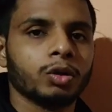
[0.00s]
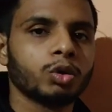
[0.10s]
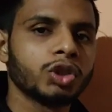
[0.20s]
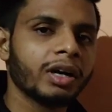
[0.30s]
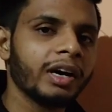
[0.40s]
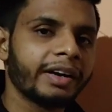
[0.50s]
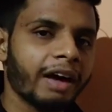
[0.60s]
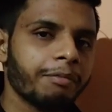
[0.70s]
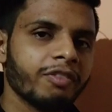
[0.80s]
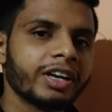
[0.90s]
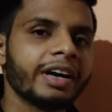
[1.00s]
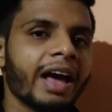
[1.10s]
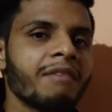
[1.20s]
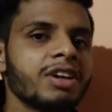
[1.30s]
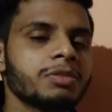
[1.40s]
So generally, time
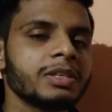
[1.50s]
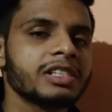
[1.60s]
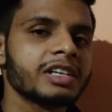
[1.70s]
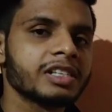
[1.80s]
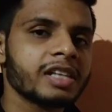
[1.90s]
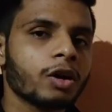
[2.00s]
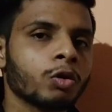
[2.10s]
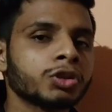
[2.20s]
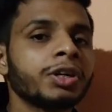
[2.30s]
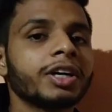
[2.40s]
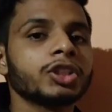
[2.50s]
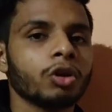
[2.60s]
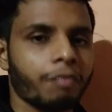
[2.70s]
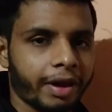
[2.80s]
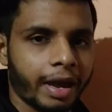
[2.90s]
weighted average means it is the
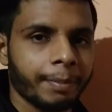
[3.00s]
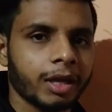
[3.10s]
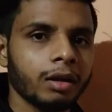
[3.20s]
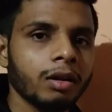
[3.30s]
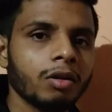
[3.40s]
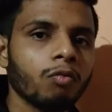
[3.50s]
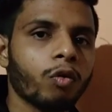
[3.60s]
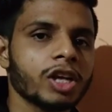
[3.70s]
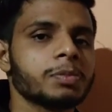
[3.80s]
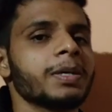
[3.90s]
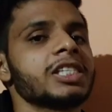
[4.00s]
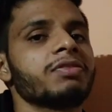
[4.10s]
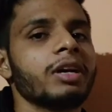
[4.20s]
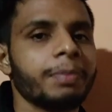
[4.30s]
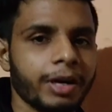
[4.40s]
concentration of a chemical for a
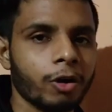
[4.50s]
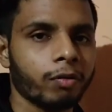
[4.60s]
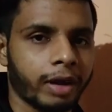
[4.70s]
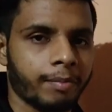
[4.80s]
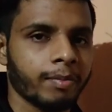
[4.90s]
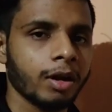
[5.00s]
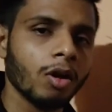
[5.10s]
specified period of time.